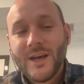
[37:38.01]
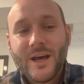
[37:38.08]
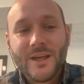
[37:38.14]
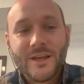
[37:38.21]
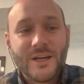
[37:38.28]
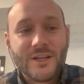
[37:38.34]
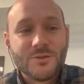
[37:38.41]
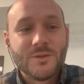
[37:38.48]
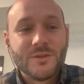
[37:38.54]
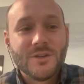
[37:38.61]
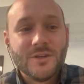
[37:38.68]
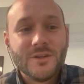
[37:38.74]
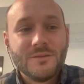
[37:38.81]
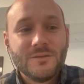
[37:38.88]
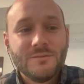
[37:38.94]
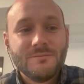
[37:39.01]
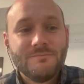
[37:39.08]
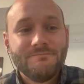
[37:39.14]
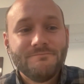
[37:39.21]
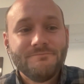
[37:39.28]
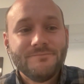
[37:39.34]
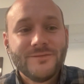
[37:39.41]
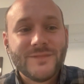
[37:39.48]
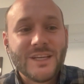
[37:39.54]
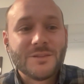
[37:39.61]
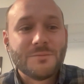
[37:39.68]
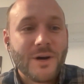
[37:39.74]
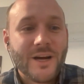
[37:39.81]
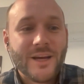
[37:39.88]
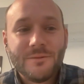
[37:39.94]
I think
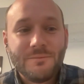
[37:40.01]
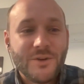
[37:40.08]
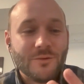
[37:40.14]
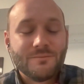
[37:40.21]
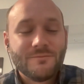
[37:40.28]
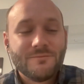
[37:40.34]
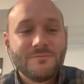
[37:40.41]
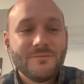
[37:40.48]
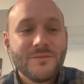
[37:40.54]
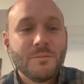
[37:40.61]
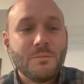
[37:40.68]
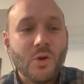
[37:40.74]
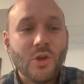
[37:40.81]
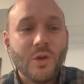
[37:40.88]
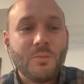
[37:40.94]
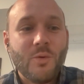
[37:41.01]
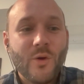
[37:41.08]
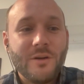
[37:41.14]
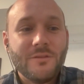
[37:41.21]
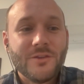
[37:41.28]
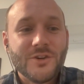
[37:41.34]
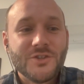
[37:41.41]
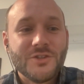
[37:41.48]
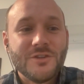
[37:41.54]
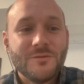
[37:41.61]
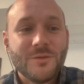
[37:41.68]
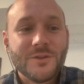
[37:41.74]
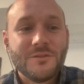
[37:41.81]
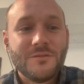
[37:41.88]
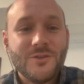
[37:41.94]
that's my bullet point version
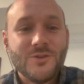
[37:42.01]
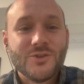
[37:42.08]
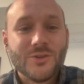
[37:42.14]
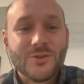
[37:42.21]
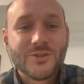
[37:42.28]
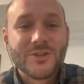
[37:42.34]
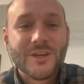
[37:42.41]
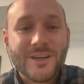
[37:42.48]
of what the future looks